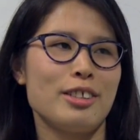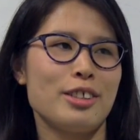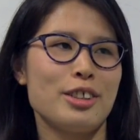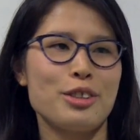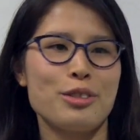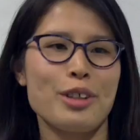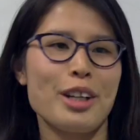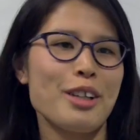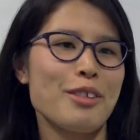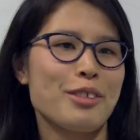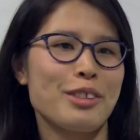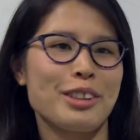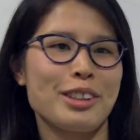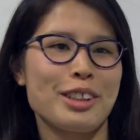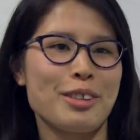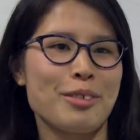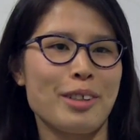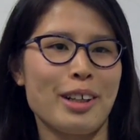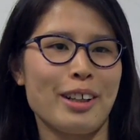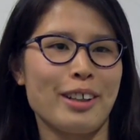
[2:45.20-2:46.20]
You write
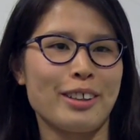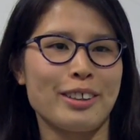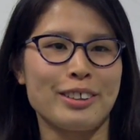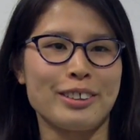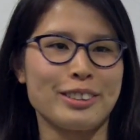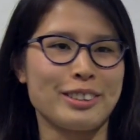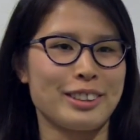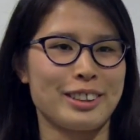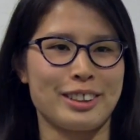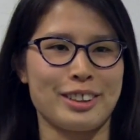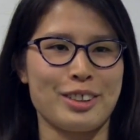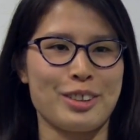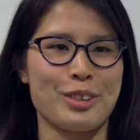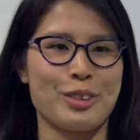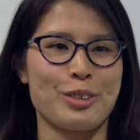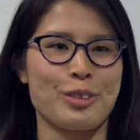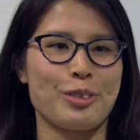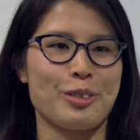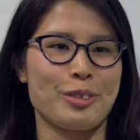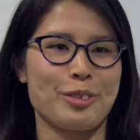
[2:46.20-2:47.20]
really well.
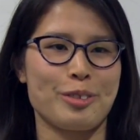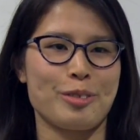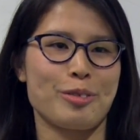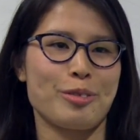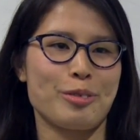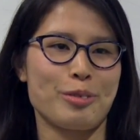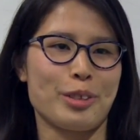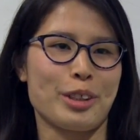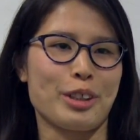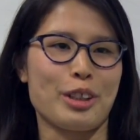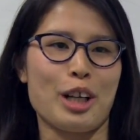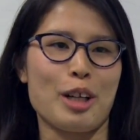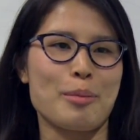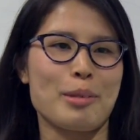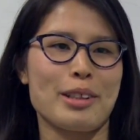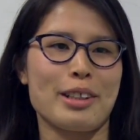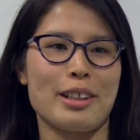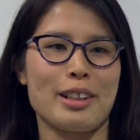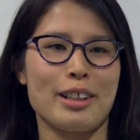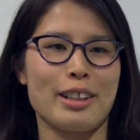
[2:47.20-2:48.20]
So one
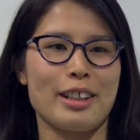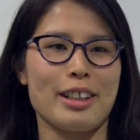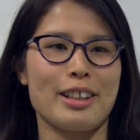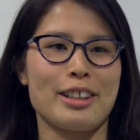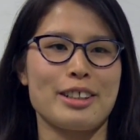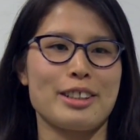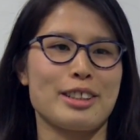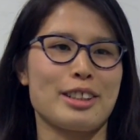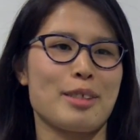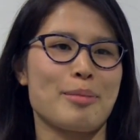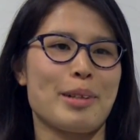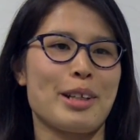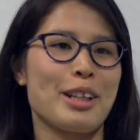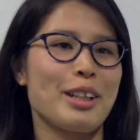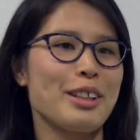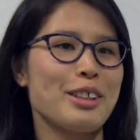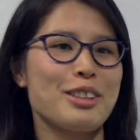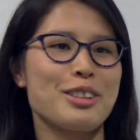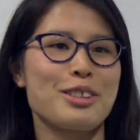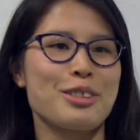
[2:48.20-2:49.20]
comment that I get is that my
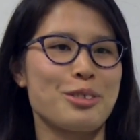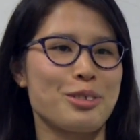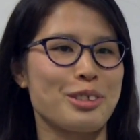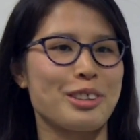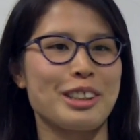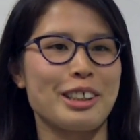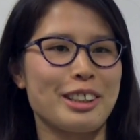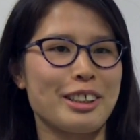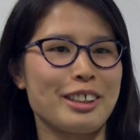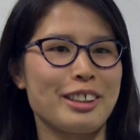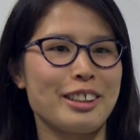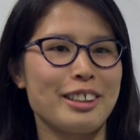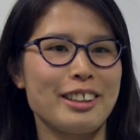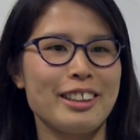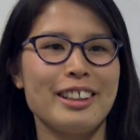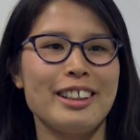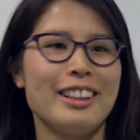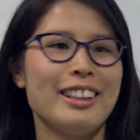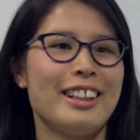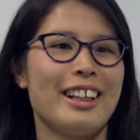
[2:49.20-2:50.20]
English is really good
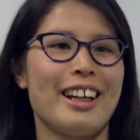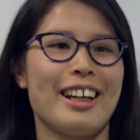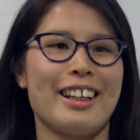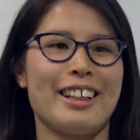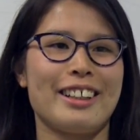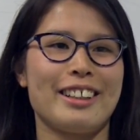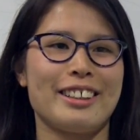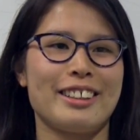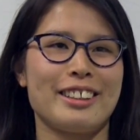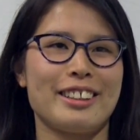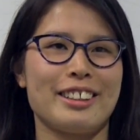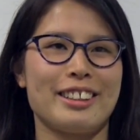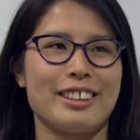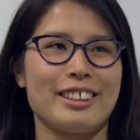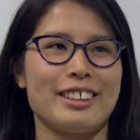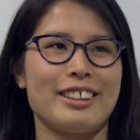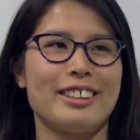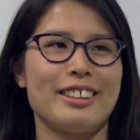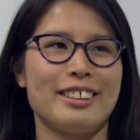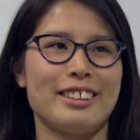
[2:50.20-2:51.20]
and
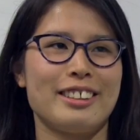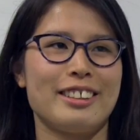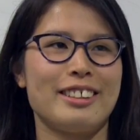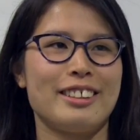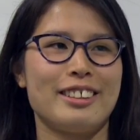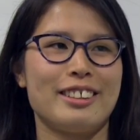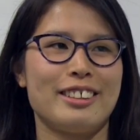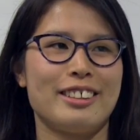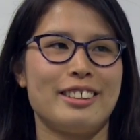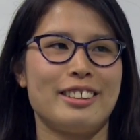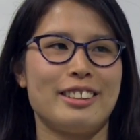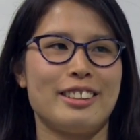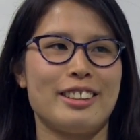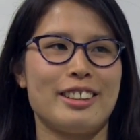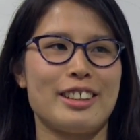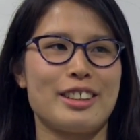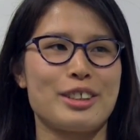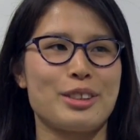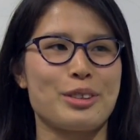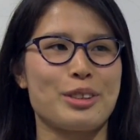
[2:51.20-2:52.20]

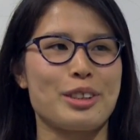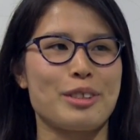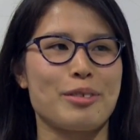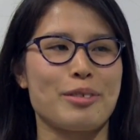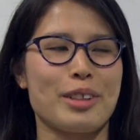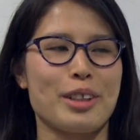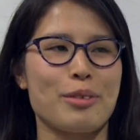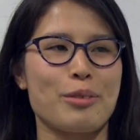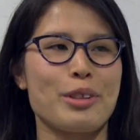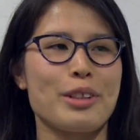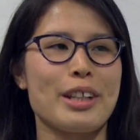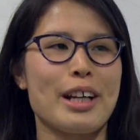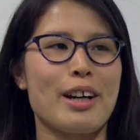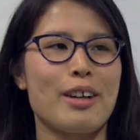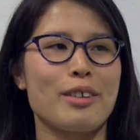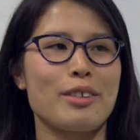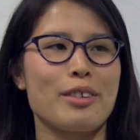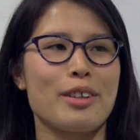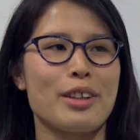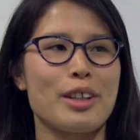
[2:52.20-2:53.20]
it's sort of like
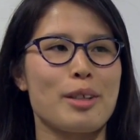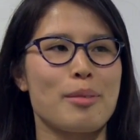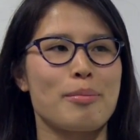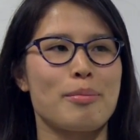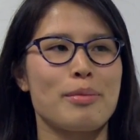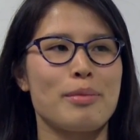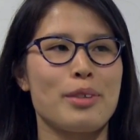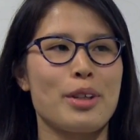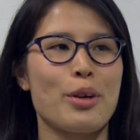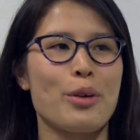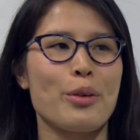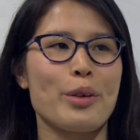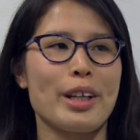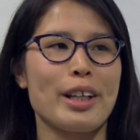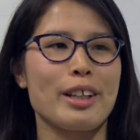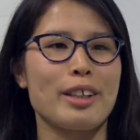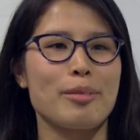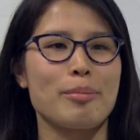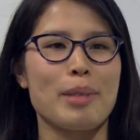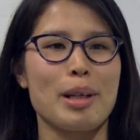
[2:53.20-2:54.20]
without them
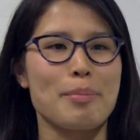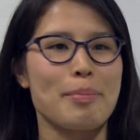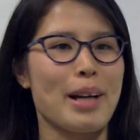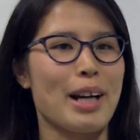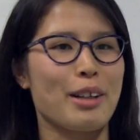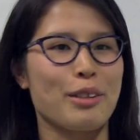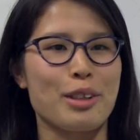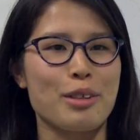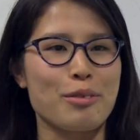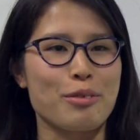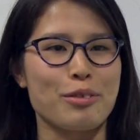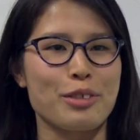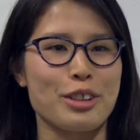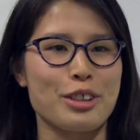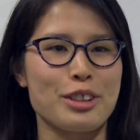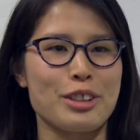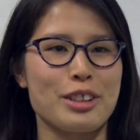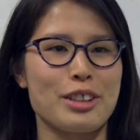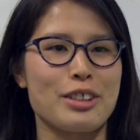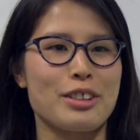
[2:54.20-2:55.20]
knowing my background
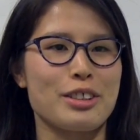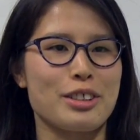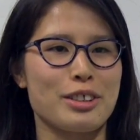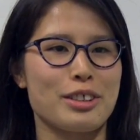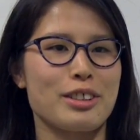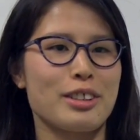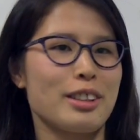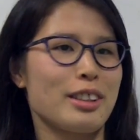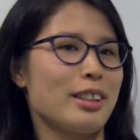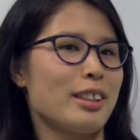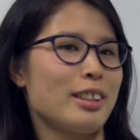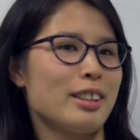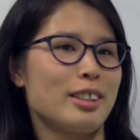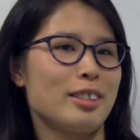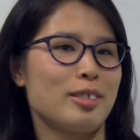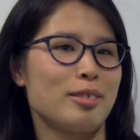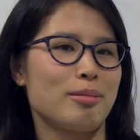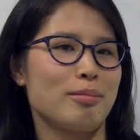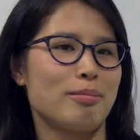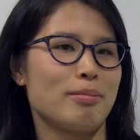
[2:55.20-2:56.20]
first, they just
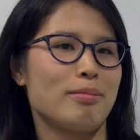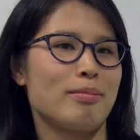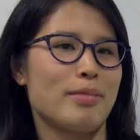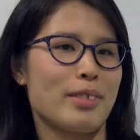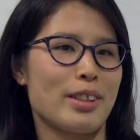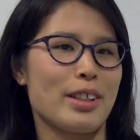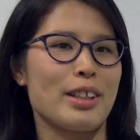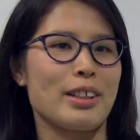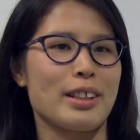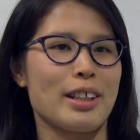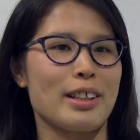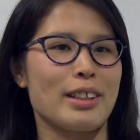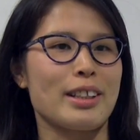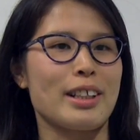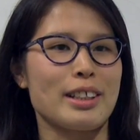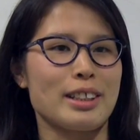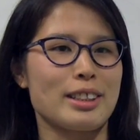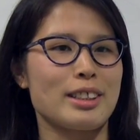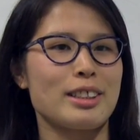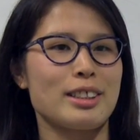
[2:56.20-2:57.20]
think that
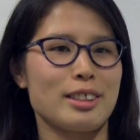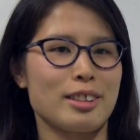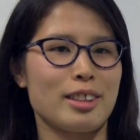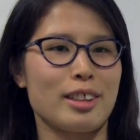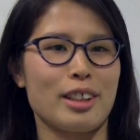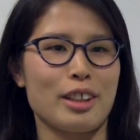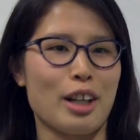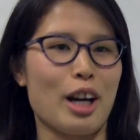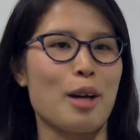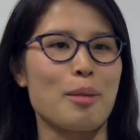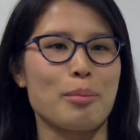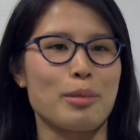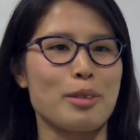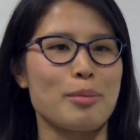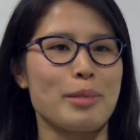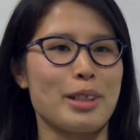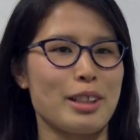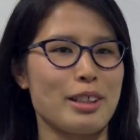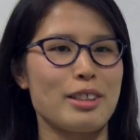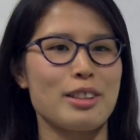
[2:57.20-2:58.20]
that's a
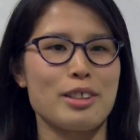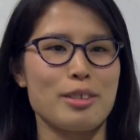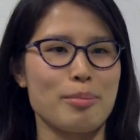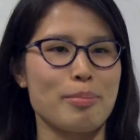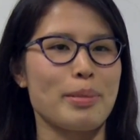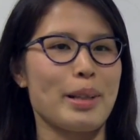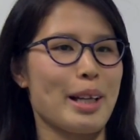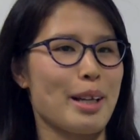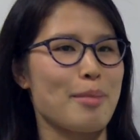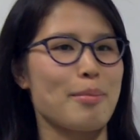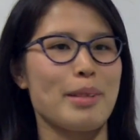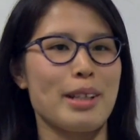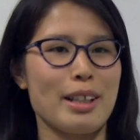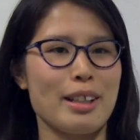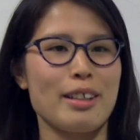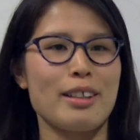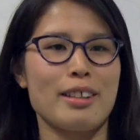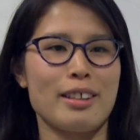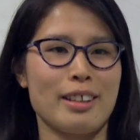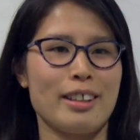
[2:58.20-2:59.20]
compliment to pay me.